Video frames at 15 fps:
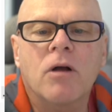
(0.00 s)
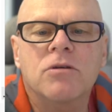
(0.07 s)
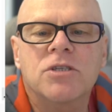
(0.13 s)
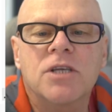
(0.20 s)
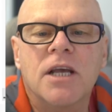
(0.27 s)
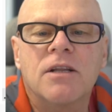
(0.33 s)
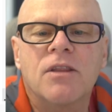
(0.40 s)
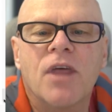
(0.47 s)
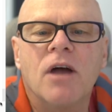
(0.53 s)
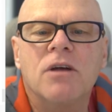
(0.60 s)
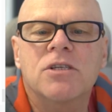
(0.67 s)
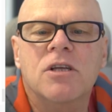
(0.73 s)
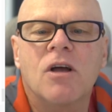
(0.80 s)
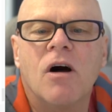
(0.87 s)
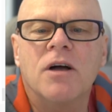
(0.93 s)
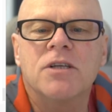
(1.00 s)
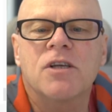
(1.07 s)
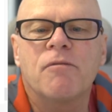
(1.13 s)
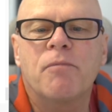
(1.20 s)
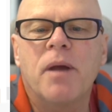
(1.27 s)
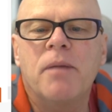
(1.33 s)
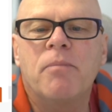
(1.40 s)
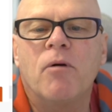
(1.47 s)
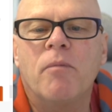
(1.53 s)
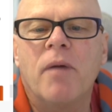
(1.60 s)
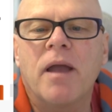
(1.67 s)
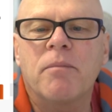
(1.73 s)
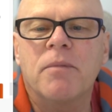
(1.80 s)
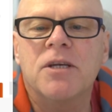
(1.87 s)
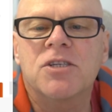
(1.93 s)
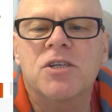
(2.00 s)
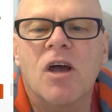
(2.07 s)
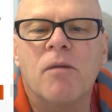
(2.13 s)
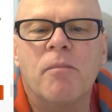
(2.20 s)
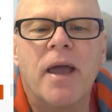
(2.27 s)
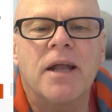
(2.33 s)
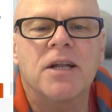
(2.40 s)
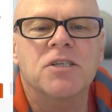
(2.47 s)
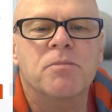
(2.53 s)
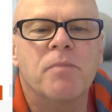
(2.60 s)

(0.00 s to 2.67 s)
Michael said, those kinds of people make me so mad